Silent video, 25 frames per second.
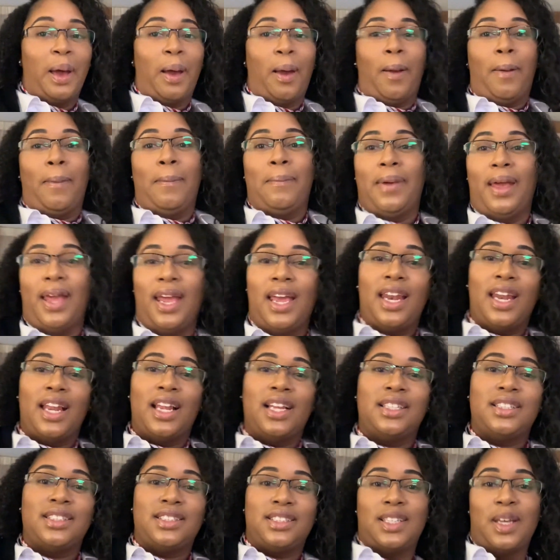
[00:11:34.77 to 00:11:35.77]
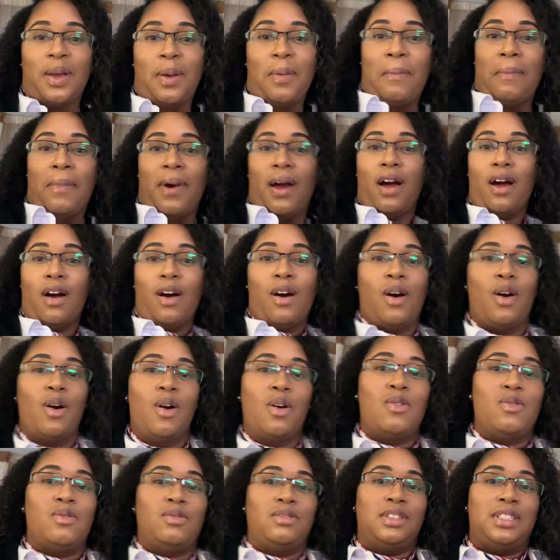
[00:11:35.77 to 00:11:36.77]
Made it to my
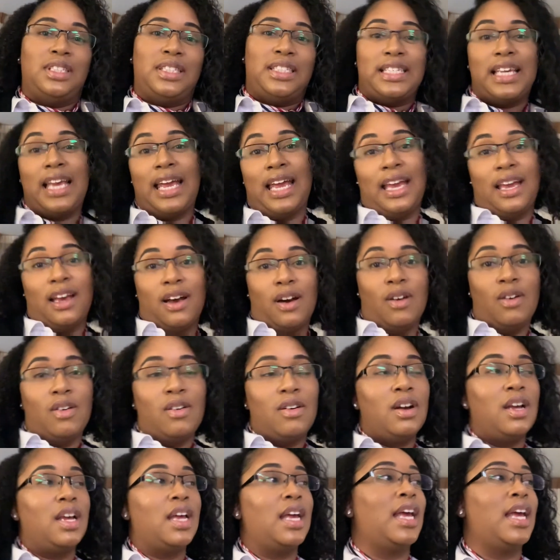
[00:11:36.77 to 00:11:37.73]
hotel